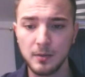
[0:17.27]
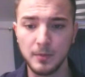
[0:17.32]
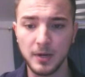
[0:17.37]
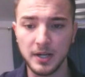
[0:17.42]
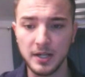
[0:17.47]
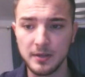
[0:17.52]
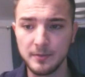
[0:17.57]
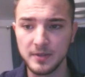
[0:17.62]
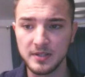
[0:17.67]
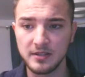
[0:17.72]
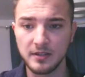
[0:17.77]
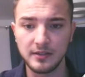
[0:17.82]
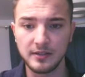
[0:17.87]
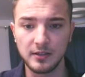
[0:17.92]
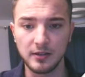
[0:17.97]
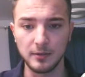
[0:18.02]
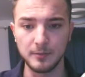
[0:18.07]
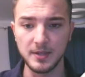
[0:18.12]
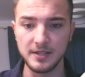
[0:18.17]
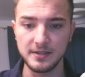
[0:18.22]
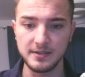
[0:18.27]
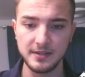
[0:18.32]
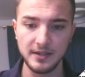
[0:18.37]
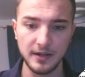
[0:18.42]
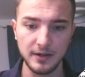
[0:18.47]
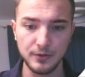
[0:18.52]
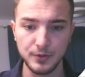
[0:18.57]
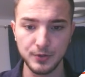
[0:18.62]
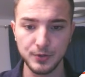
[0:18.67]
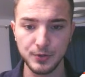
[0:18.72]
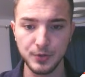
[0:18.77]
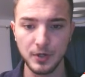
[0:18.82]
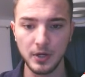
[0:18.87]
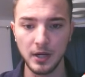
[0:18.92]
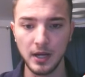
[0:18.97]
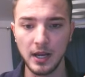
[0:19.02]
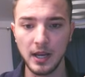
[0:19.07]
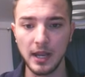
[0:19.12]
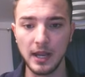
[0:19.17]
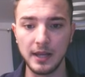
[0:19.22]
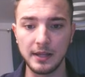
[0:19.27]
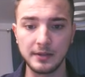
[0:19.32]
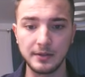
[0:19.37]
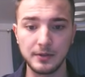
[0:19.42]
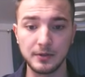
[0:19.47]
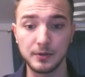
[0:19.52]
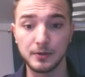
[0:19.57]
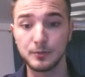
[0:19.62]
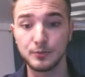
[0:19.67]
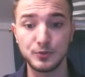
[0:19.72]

My name is Attila Mészáros, and